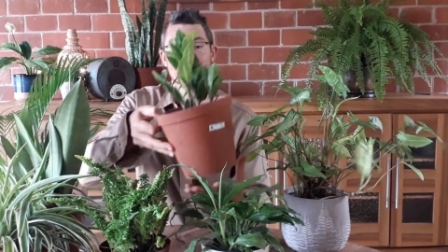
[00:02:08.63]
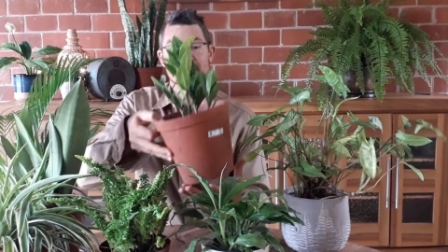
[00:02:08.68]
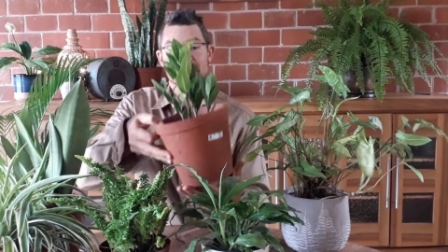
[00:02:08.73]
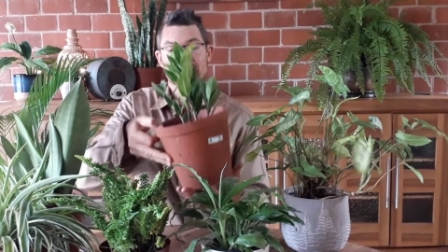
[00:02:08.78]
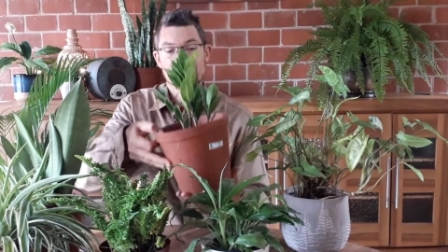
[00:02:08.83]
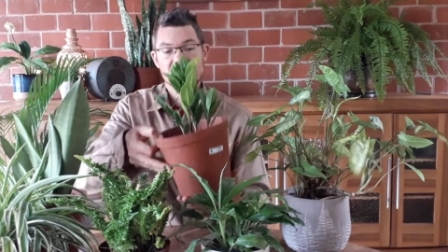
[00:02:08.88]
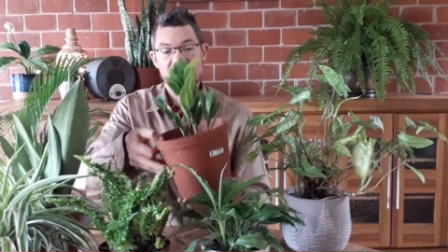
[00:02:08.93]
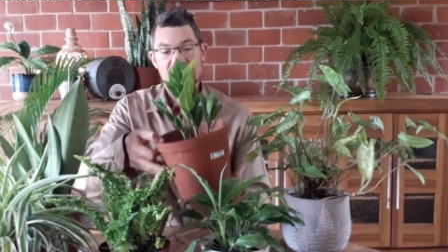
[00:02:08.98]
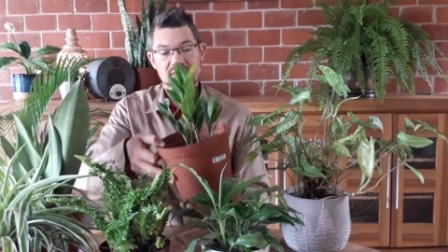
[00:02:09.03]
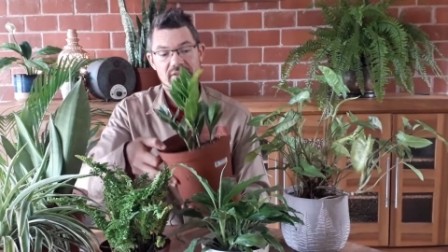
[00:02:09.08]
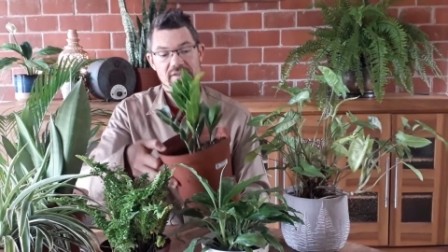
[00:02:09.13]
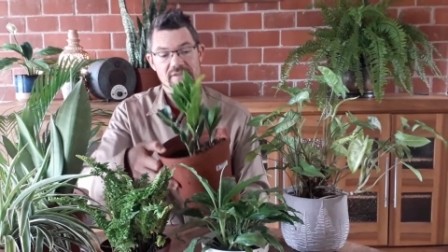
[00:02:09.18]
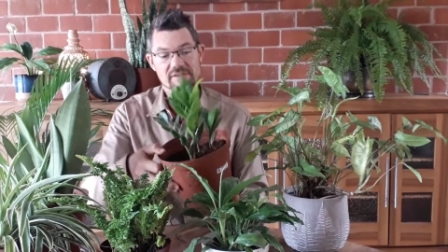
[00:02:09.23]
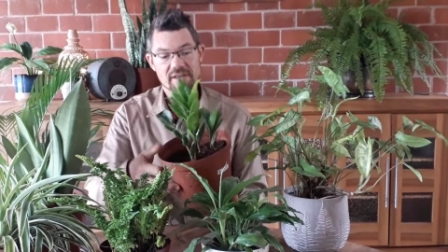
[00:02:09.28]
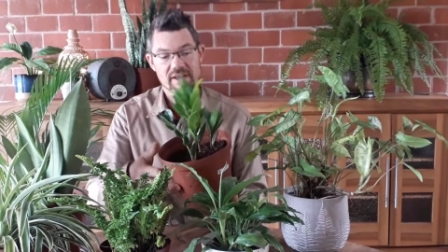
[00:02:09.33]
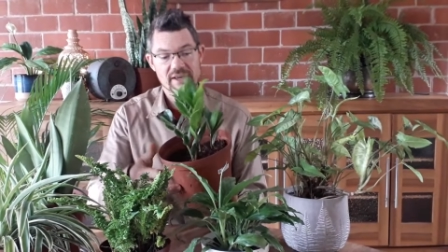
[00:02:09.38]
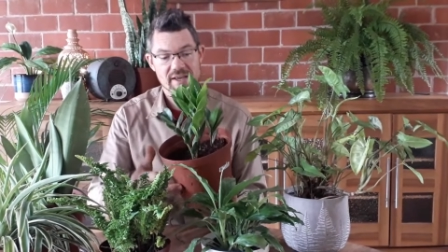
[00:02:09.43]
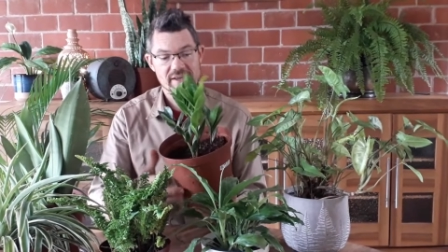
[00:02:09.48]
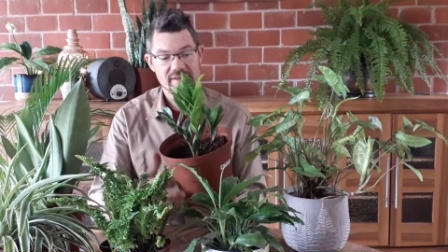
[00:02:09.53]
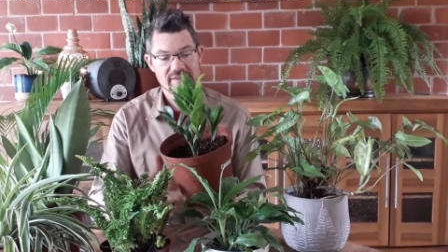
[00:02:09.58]
This is
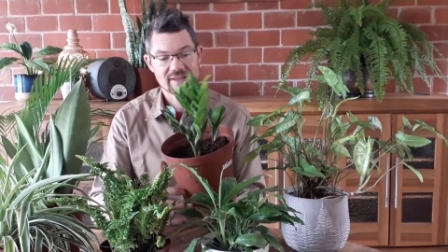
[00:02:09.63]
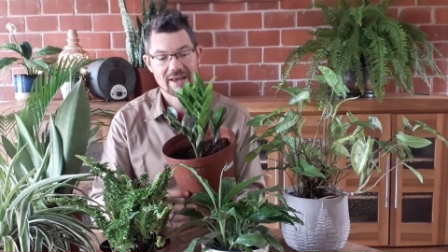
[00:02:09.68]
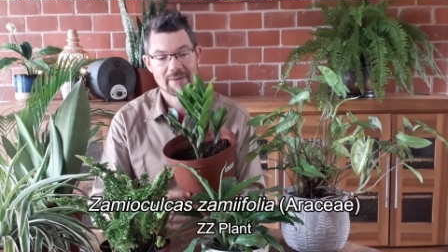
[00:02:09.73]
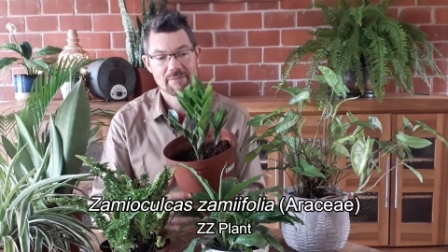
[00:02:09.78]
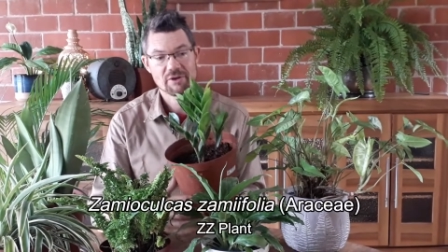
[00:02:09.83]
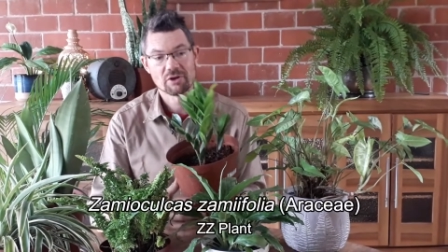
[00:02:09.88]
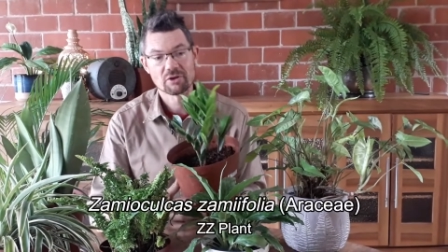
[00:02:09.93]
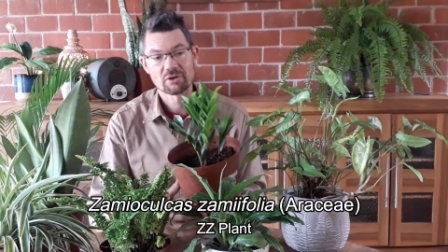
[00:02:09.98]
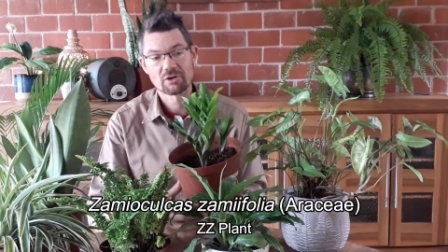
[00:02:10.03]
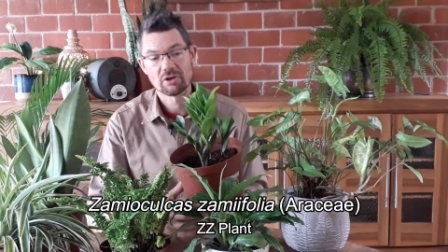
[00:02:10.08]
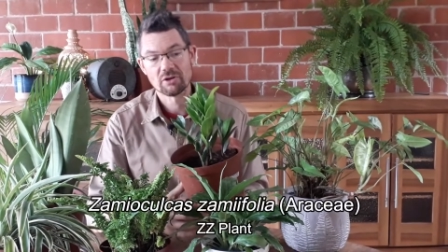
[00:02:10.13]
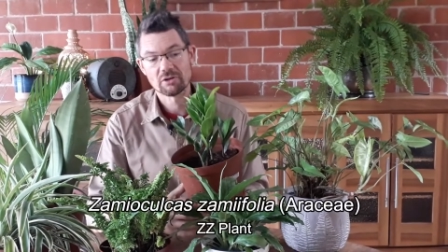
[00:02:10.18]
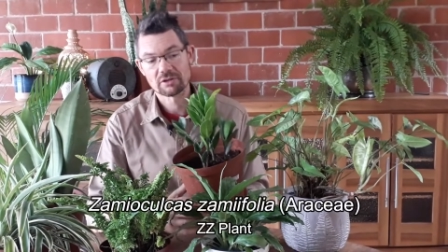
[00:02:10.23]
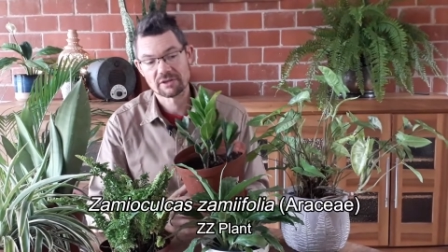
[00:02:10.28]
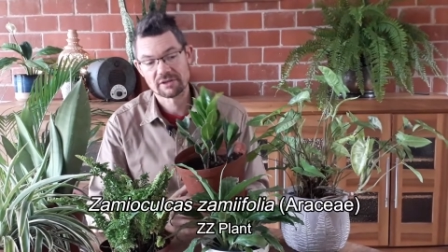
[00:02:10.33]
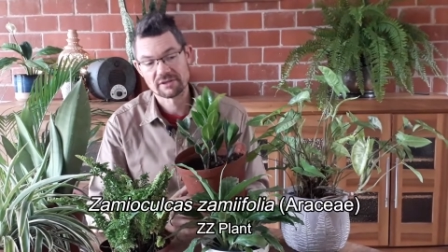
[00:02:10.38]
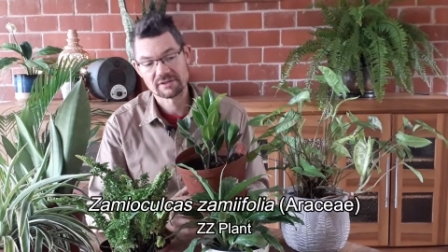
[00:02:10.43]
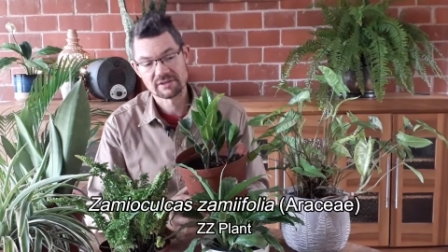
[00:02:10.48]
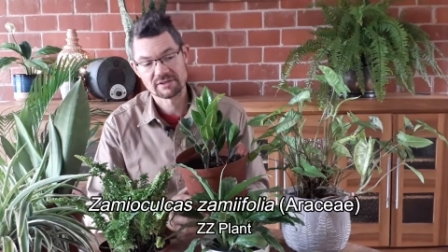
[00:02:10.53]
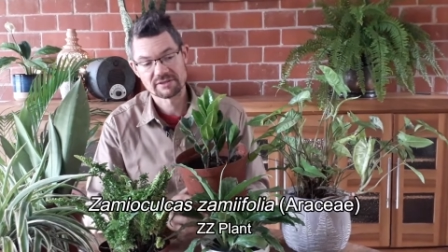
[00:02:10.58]

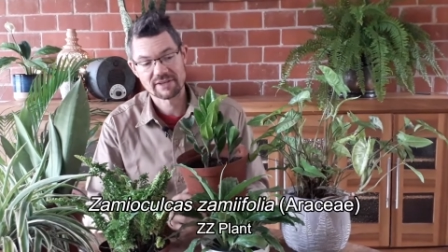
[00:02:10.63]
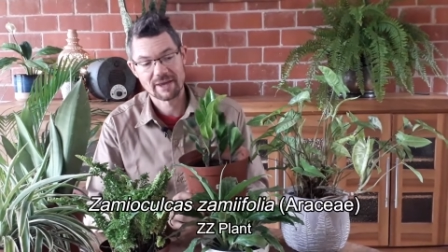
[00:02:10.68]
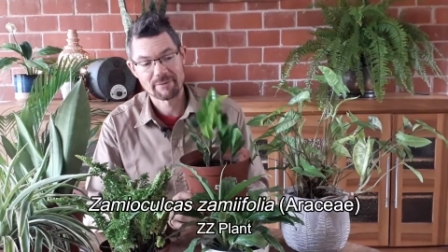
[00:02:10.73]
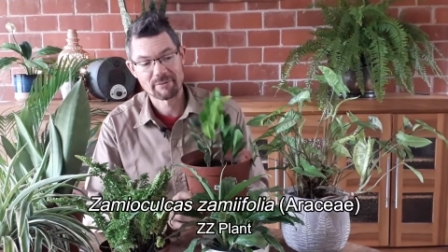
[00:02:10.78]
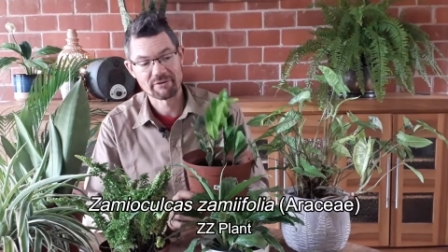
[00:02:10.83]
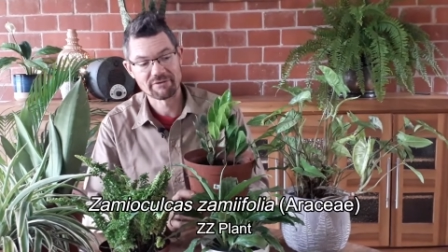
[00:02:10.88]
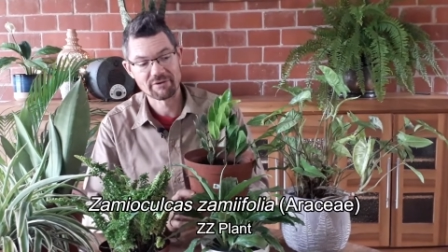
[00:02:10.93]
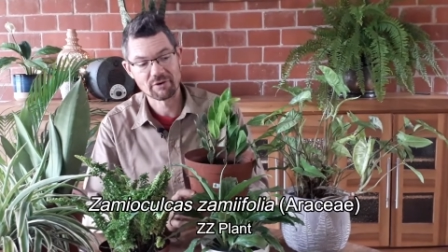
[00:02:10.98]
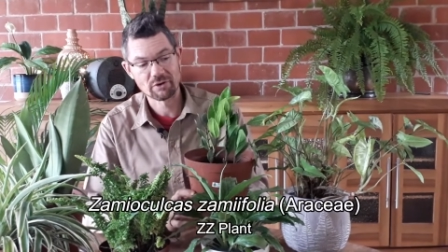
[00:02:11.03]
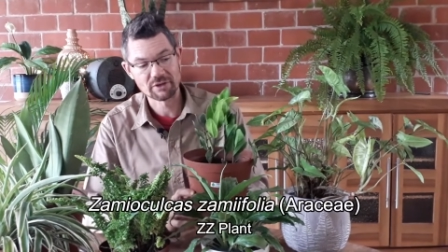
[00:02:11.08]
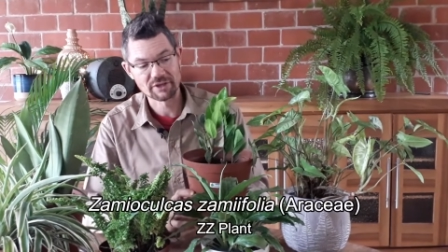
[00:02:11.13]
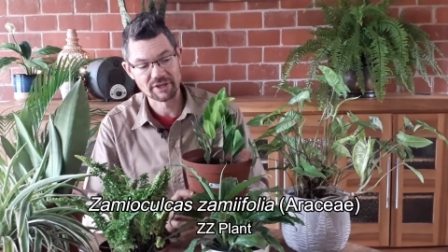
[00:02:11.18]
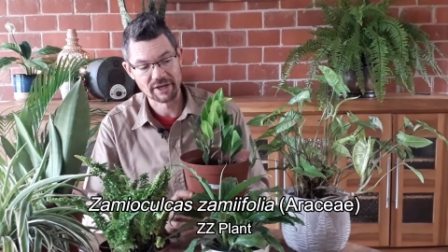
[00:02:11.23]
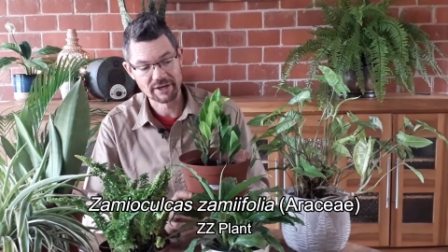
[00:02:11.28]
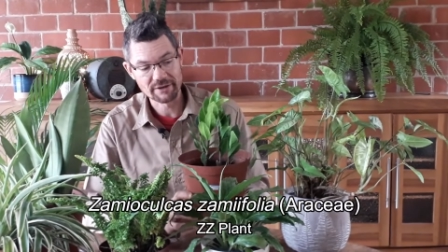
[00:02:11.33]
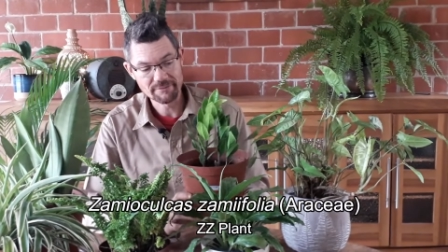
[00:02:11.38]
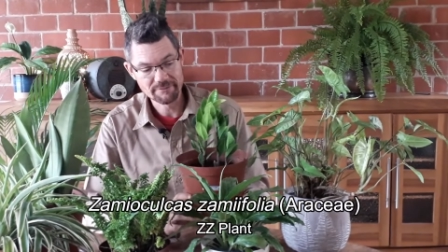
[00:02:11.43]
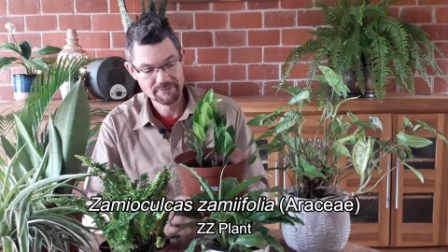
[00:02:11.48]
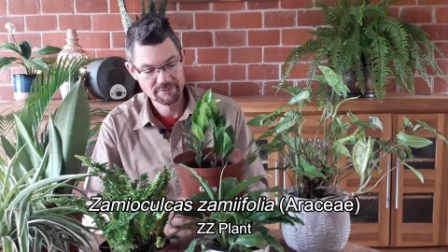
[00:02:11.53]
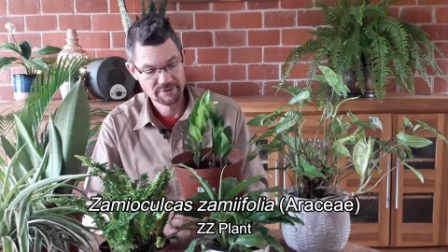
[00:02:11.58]
Zameocolcus xamifolia.